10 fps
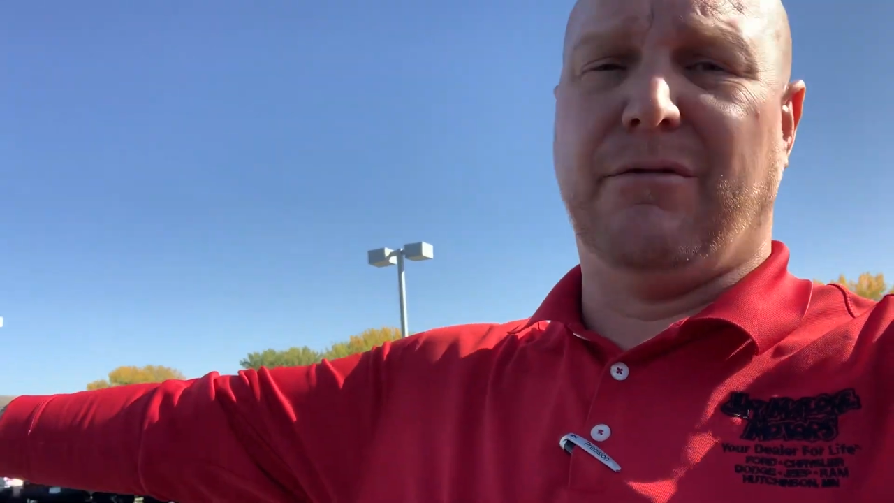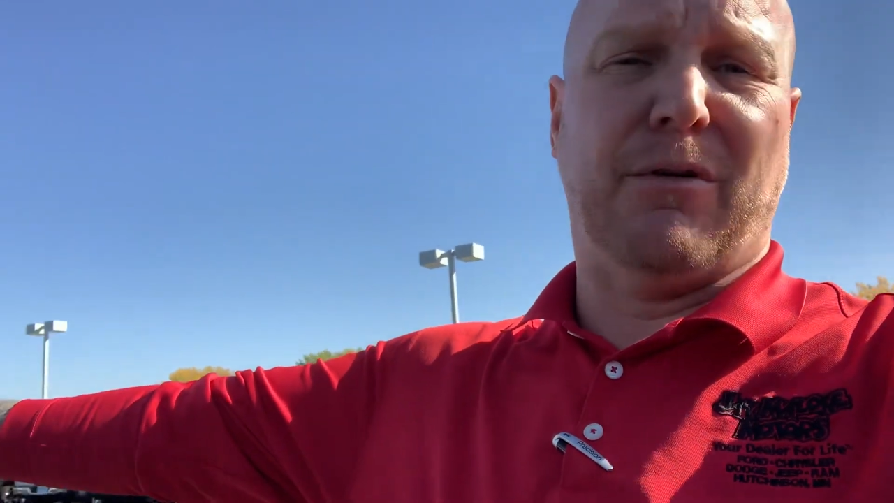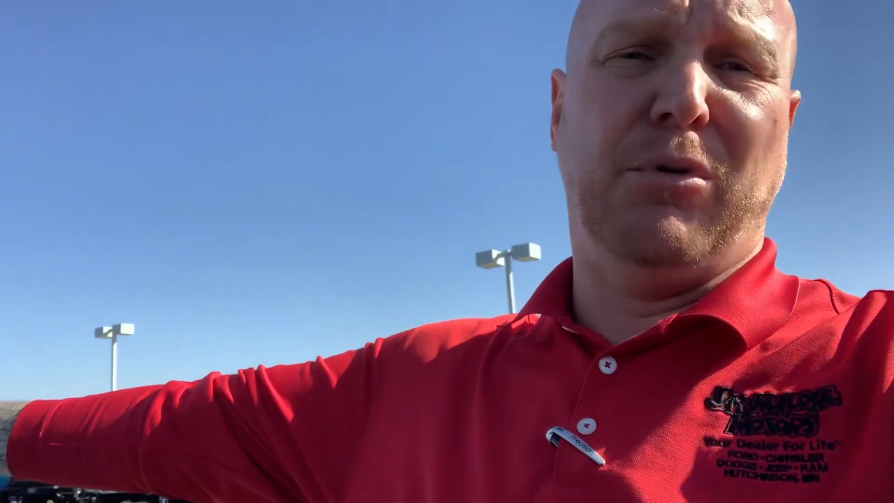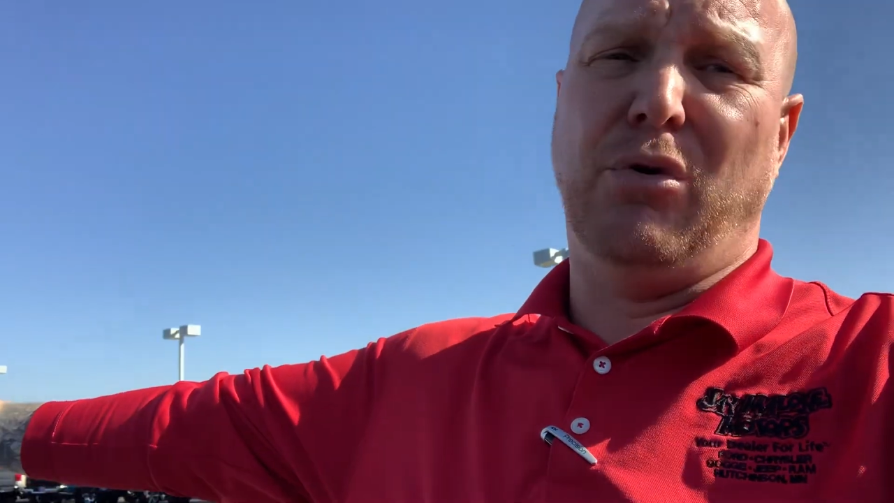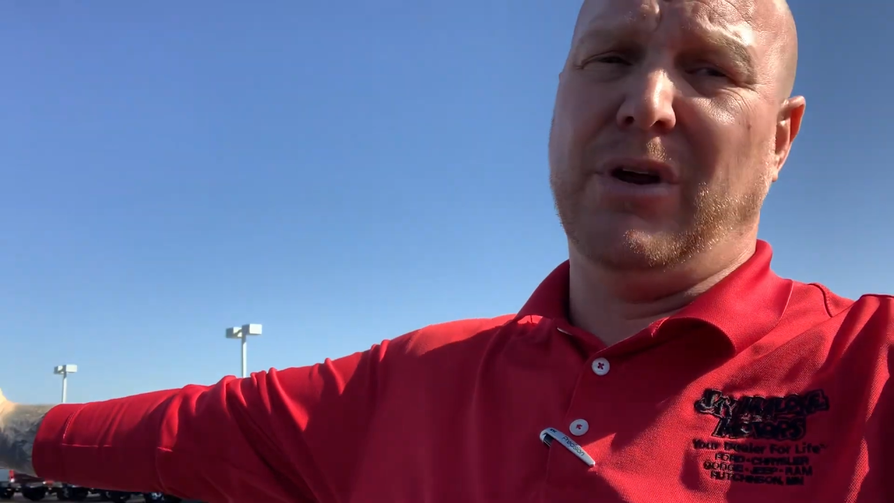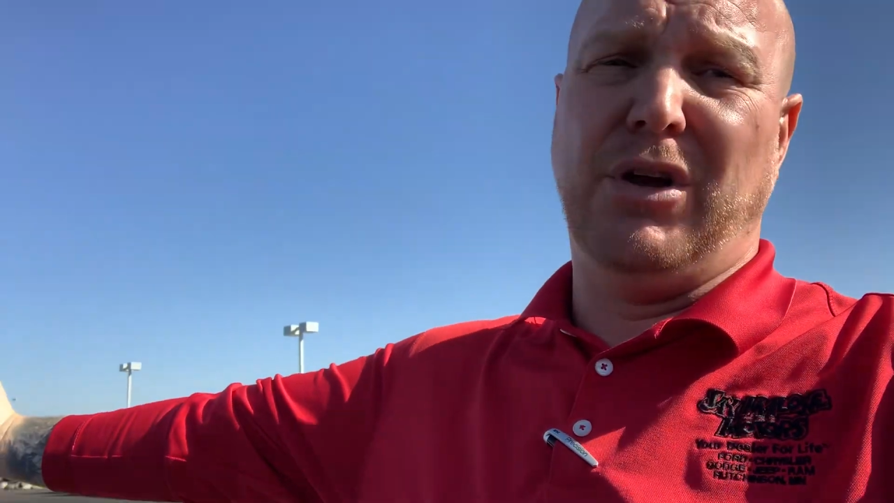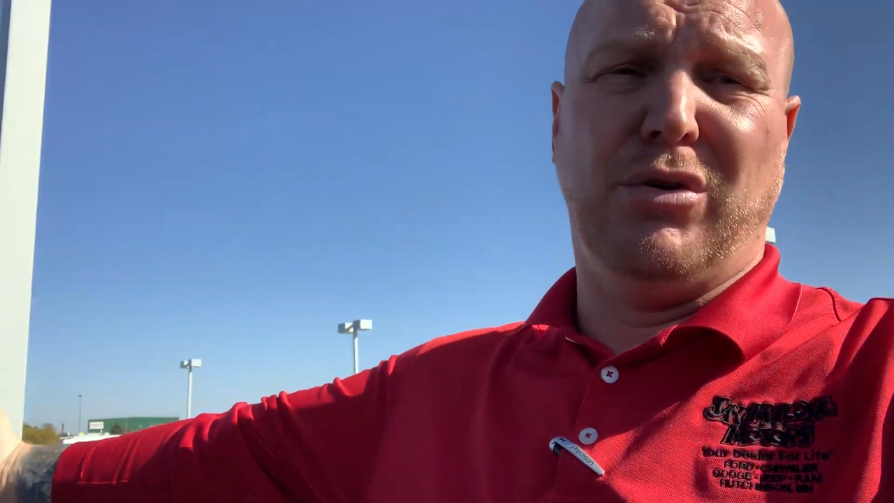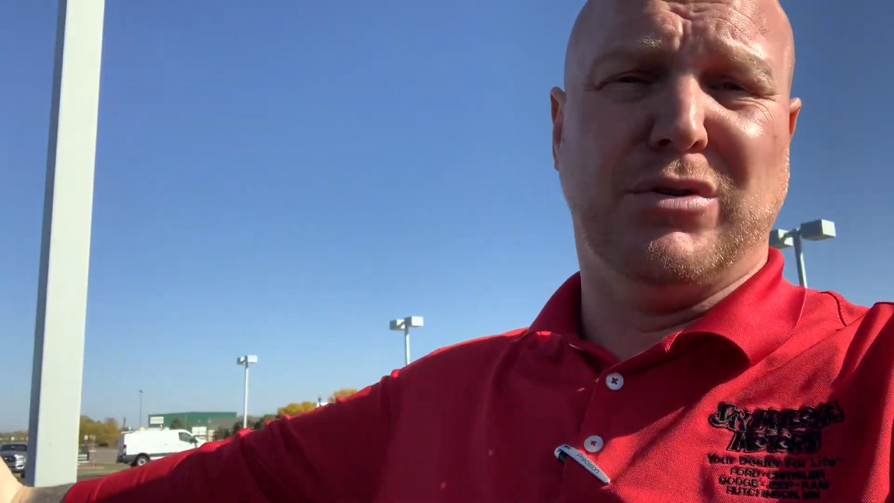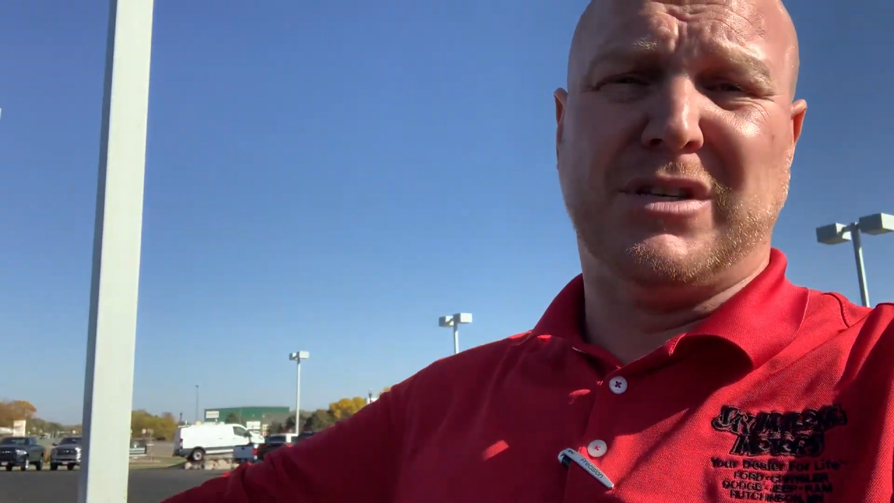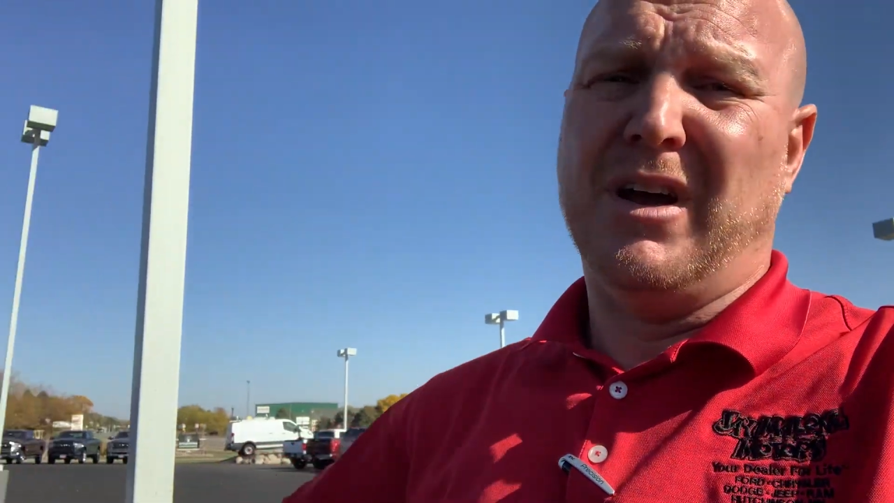from new to
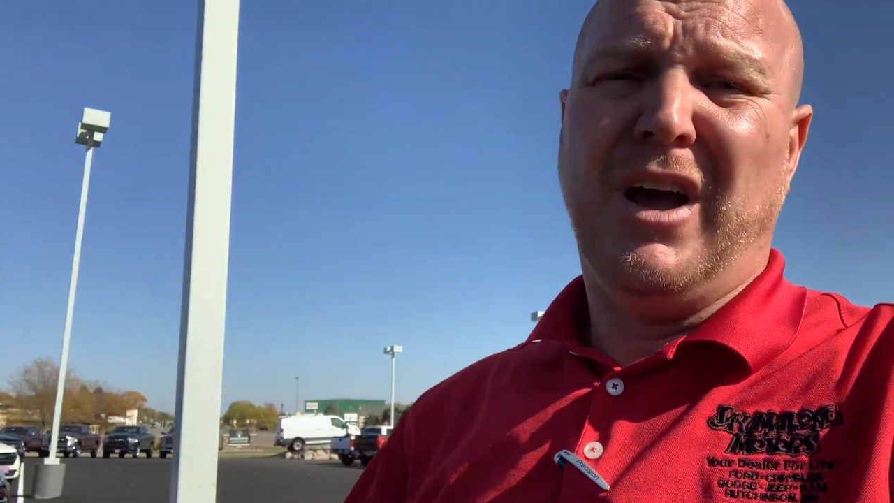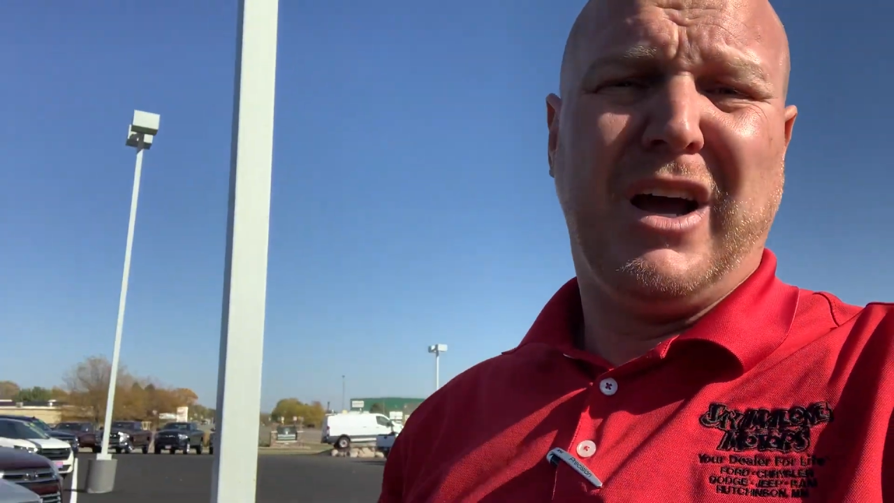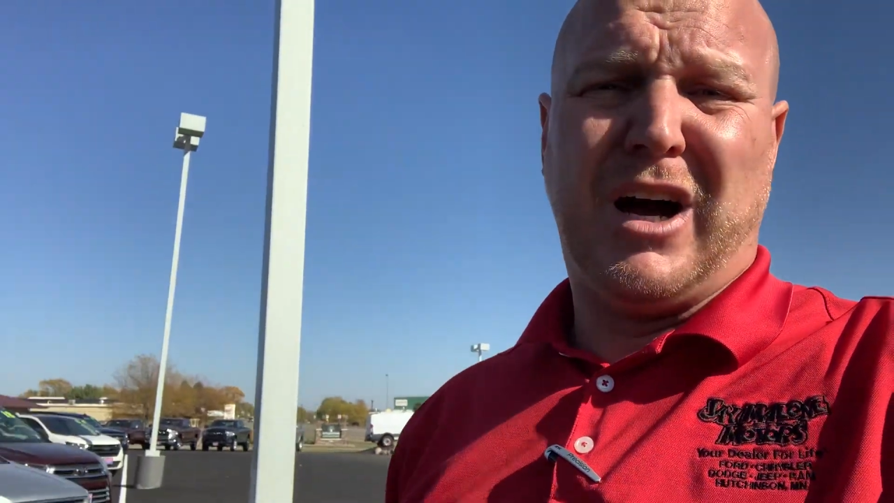used,